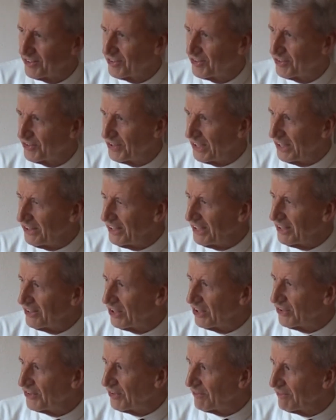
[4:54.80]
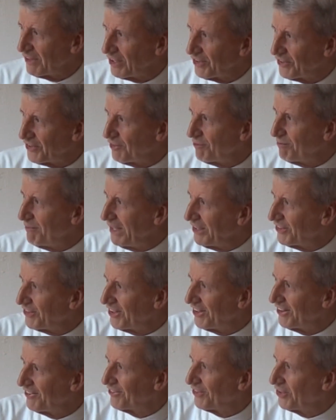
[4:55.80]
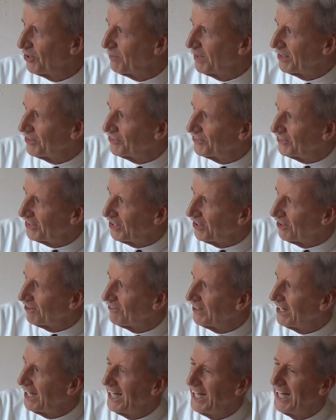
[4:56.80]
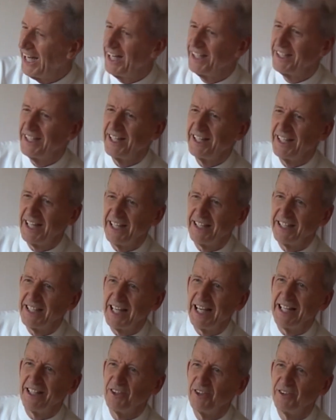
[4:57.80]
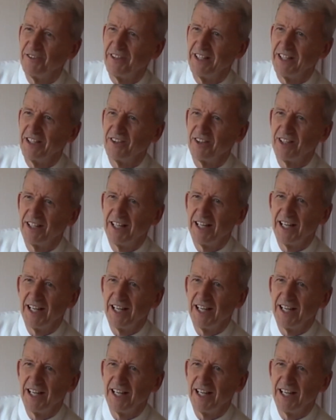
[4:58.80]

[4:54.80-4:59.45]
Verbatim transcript: sending lots of lots of metta for oneself, and then at the end of it,